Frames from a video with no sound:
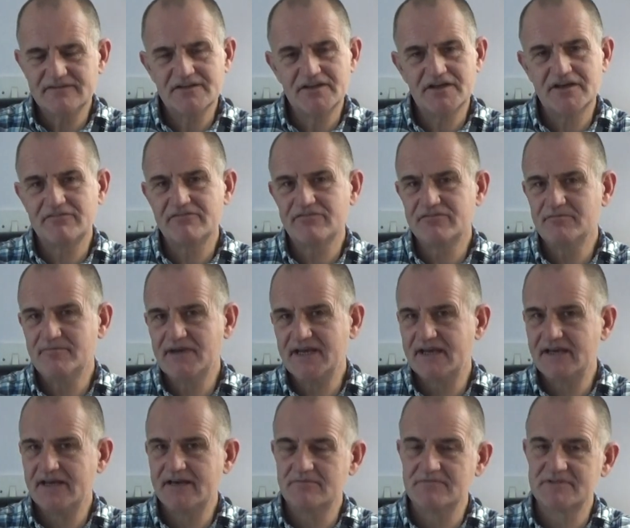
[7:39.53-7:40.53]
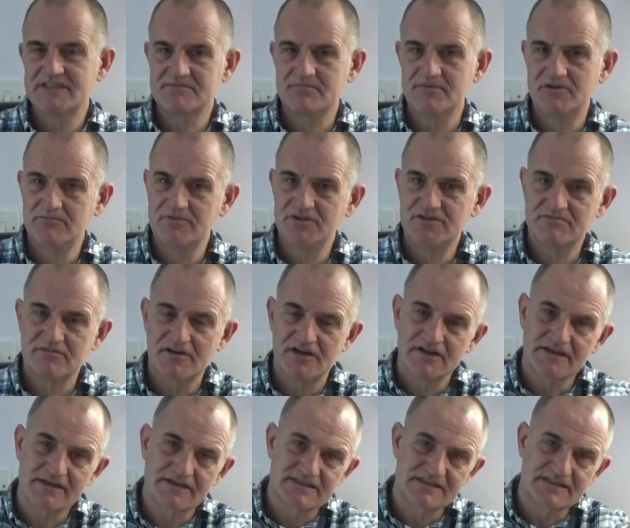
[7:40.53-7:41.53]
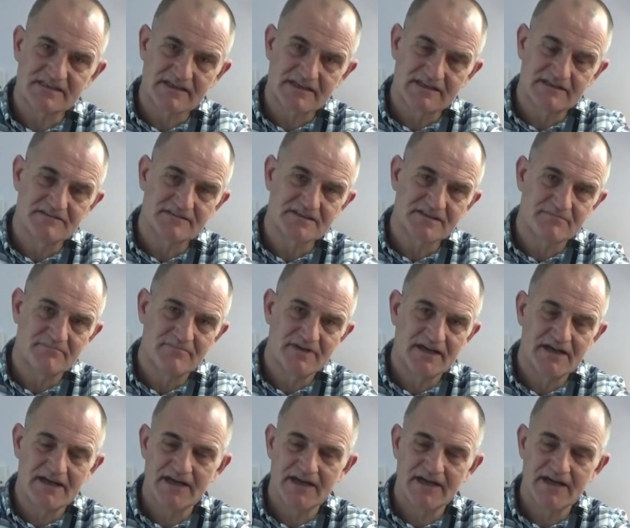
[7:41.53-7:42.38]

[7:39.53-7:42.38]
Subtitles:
Like for me, it was my woodworking skills and being